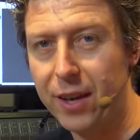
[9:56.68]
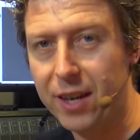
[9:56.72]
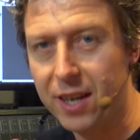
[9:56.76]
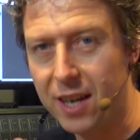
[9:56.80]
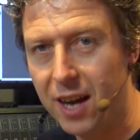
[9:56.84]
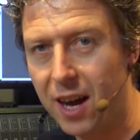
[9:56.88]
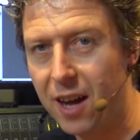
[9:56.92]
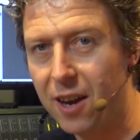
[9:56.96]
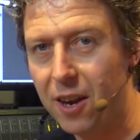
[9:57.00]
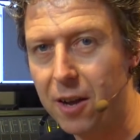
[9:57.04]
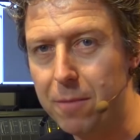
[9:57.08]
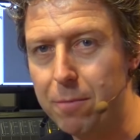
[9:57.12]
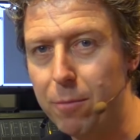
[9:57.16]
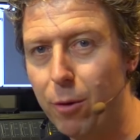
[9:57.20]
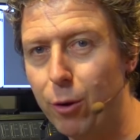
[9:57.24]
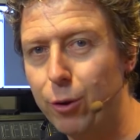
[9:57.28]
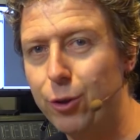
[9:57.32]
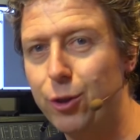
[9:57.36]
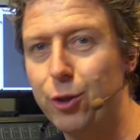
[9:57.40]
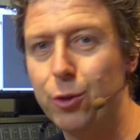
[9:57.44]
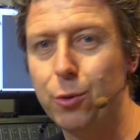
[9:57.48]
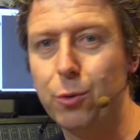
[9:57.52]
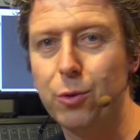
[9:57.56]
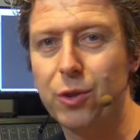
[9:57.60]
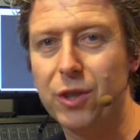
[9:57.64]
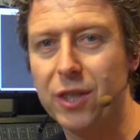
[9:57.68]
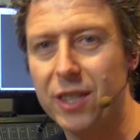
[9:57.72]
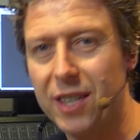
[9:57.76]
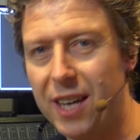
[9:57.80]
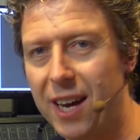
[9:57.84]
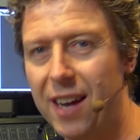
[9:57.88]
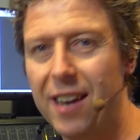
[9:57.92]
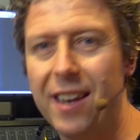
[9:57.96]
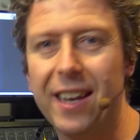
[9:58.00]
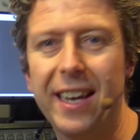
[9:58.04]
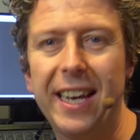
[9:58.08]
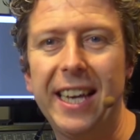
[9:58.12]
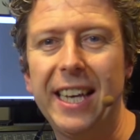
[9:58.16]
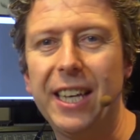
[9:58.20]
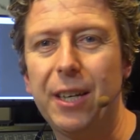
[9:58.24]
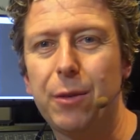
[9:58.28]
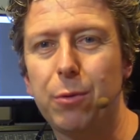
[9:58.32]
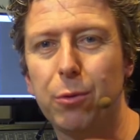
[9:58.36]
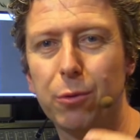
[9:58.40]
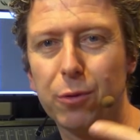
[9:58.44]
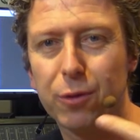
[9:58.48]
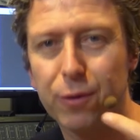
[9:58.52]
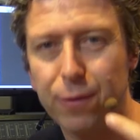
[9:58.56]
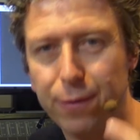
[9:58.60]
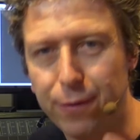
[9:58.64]
colour modules, colour
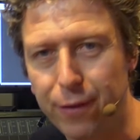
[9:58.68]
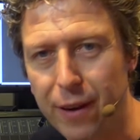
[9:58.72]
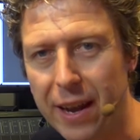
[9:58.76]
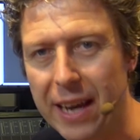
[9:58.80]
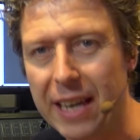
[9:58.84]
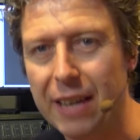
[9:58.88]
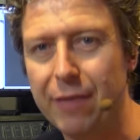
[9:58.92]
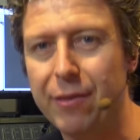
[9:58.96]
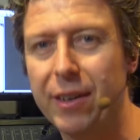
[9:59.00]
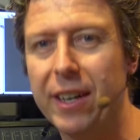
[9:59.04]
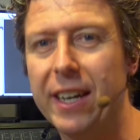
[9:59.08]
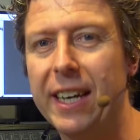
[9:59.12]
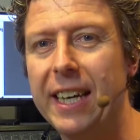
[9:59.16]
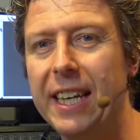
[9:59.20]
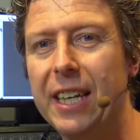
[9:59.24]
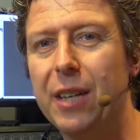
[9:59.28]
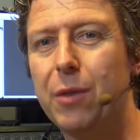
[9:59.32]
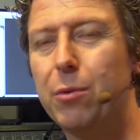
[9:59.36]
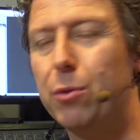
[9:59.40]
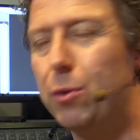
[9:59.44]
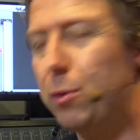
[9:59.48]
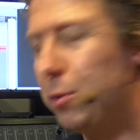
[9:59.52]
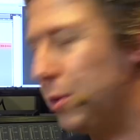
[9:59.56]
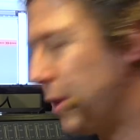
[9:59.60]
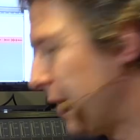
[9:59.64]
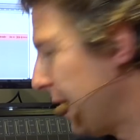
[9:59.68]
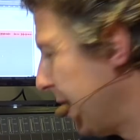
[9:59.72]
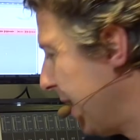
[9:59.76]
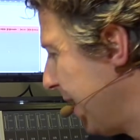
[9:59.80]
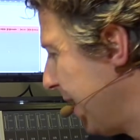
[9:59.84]
equals flavour equals